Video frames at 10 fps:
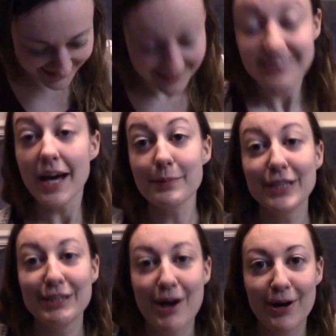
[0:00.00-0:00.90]
Let
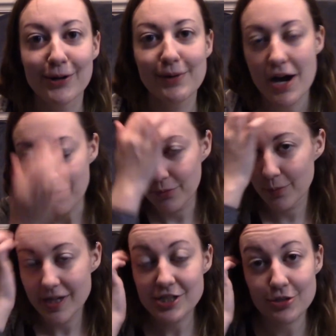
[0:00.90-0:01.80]
me know
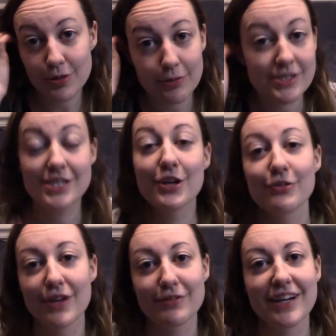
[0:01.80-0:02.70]
which toy was your
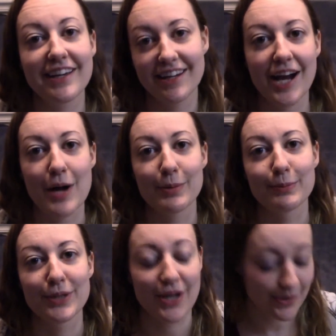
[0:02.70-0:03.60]
favorite in a comment
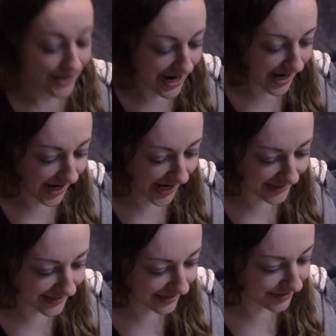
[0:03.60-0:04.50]
below. I
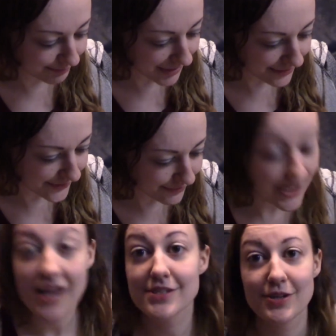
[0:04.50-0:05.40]
think my
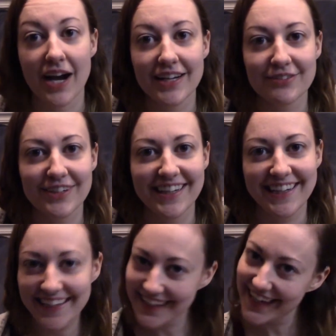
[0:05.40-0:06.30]
favorite, as you kind of
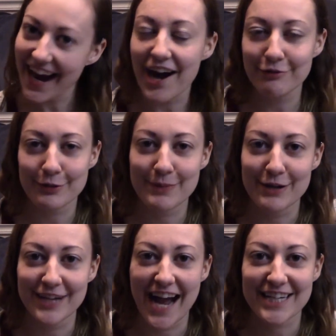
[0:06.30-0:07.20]
got from my
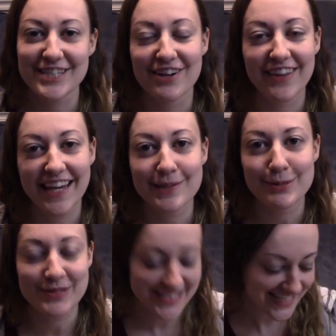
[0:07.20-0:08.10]
reaction, are the
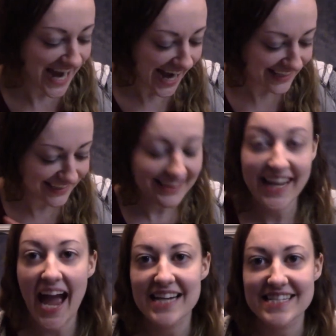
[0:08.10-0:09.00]
animal ones. I like the
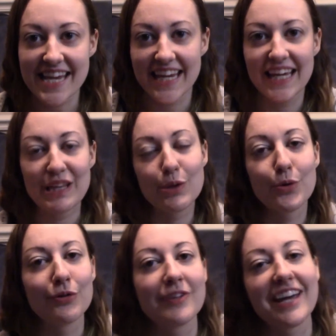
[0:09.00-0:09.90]
cats and the
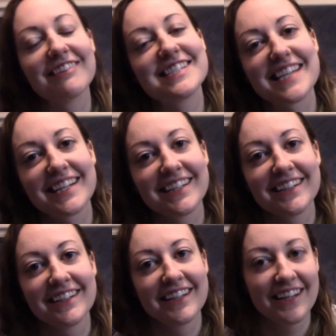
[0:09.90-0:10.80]
wolf and the deer.
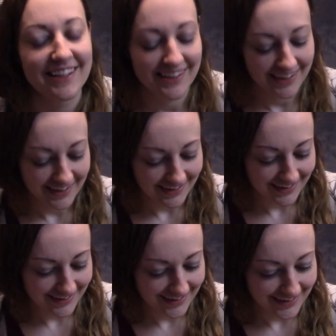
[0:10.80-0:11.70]

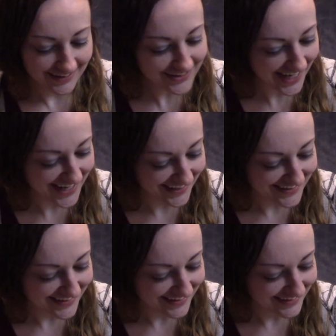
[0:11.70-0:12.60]
Okay,
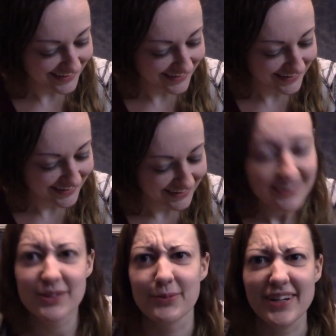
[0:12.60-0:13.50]

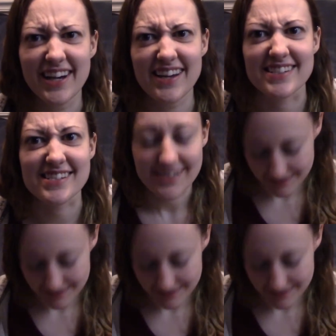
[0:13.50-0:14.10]
what next?